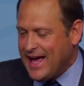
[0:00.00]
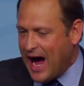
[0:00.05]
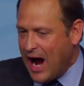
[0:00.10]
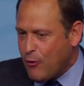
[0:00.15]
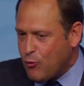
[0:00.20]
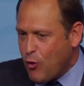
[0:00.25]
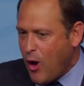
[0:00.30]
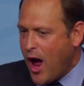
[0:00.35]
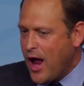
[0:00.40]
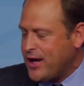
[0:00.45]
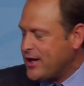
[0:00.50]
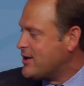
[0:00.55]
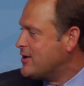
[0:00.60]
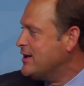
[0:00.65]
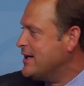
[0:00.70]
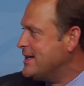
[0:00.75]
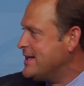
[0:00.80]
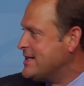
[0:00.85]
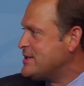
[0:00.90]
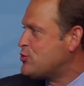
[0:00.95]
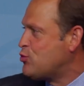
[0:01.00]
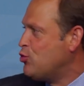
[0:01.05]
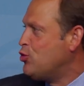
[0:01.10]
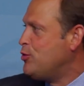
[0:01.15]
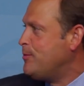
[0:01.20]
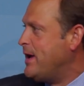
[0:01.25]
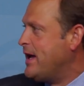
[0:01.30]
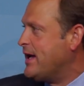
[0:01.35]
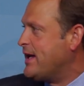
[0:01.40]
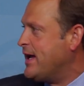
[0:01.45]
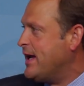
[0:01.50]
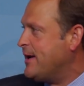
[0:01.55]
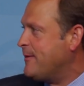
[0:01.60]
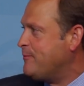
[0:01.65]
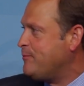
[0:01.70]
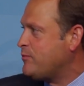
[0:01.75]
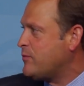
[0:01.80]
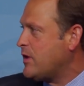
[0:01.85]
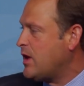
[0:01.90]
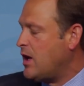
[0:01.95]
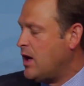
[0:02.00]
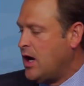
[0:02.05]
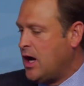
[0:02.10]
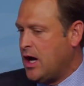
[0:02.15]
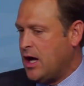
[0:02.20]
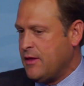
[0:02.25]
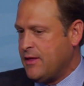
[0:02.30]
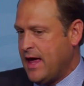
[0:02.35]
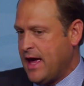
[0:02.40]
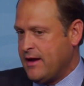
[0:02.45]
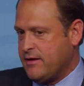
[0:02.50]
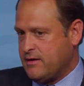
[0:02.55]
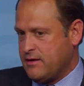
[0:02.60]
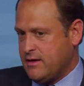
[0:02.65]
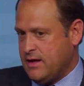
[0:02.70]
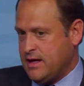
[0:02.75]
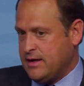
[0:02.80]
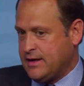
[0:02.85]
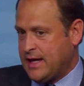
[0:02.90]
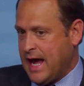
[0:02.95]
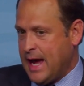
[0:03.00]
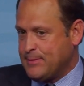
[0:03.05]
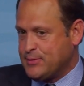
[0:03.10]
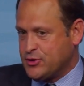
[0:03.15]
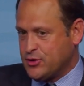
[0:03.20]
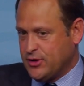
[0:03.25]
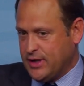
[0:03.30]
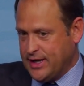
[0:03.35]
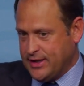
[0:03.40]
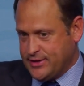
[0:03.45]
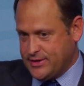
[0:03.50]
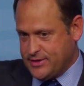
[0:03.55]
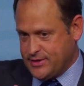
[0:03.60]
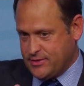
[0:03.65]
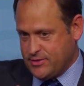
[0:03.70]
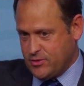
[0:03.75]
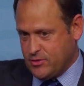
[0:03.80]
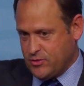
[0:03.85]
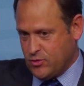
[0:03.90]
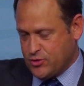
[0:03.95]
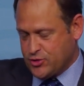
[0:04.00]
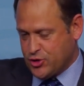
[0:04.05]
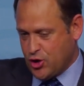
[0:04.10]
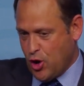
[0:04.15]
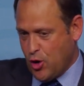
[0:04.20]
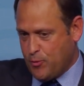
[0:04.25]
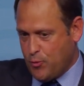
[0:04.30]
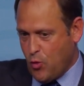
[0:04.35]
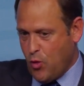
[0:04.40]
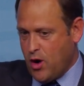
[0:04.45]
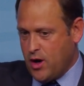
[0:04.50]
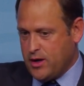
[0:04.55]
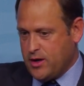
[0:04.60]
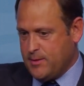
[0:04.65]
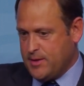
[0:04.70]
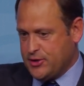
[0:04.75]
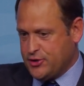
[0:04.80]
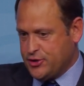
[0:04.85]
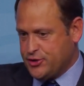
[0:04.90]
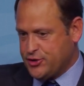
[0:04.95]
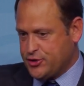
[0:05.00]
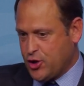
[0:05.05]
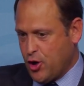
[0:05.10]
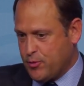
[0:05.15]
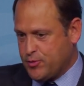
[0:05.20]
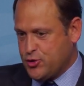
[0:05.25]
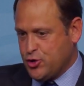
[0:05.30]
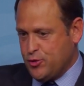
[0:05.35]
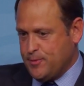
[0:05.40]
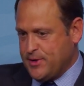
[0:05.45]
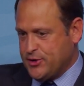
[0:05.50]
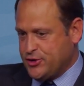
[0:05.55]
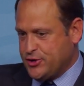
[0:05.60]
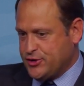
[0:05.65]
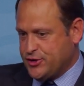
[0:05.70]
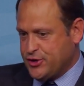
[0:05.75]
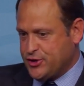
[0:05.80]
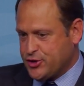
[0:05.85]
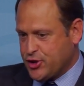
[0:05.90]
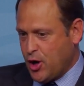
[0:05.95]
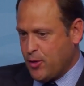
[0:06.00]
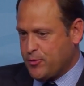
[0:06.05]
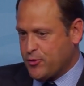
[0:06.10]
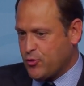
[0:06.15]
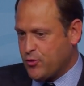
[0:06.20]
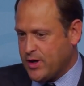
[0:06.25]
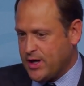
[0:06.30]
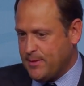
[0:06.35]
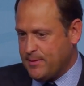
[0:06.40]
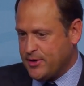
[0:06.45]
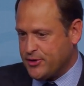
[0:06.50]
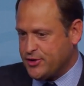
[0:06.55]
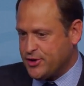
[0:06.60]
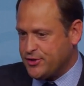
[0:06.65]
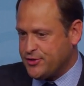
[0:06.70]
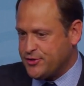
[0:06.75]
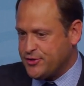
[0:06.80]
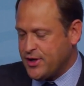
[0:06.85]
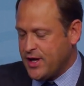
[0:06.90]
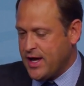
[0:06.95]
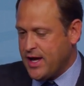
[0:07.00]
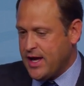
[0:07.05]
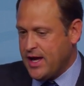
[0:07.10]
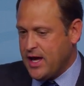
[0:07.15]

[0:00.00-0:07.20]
Ironically, this rulemaking that encapsulates Scope 1 emissions, Scope 2 emissions, and Scope 3 emissions